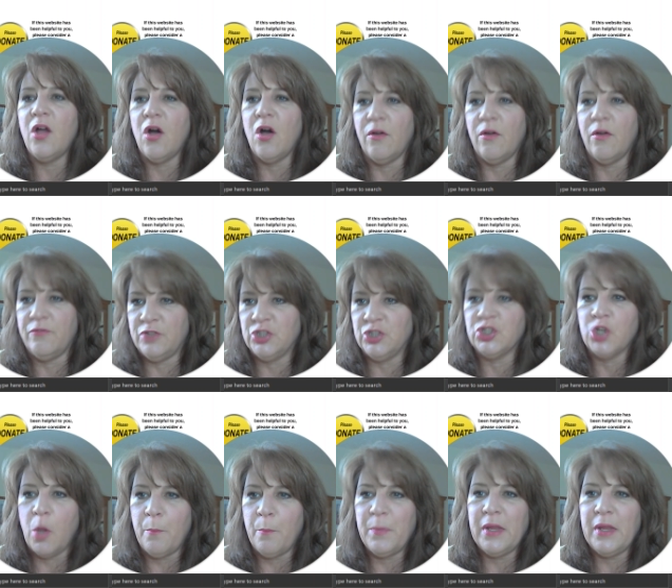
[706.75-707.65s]
of
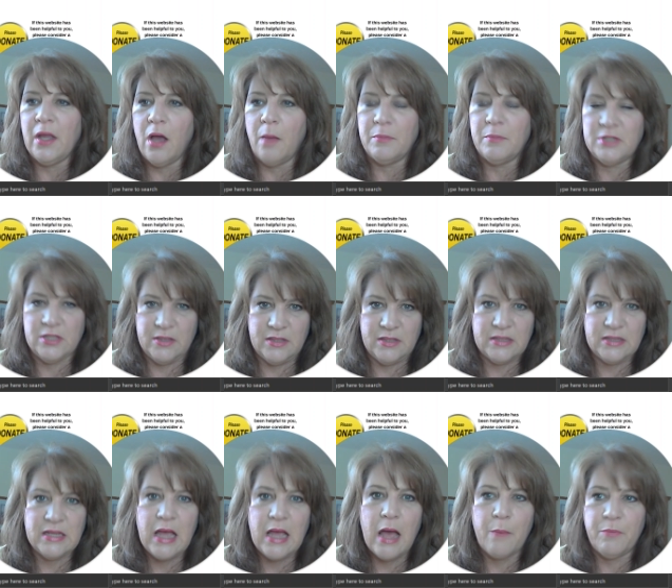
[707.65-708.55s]
jumping up to the
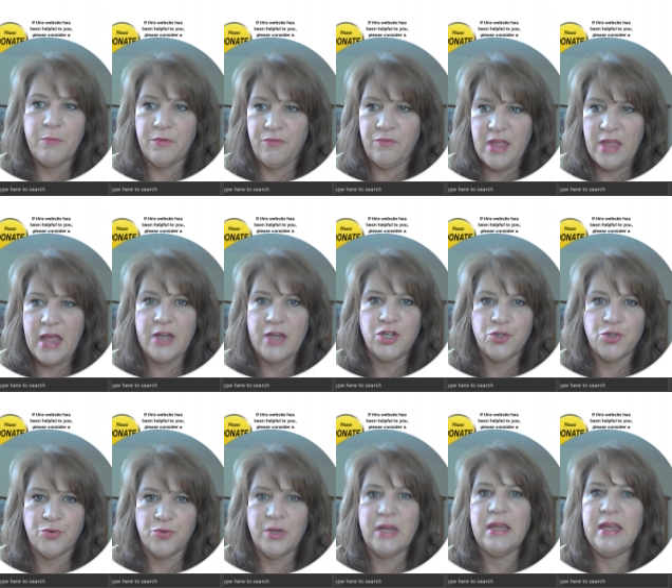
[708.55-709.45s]
top of that
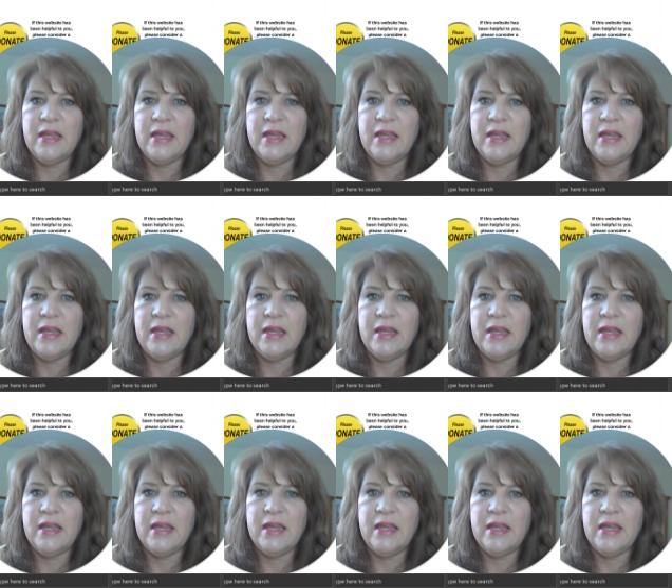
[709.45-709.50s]
tree.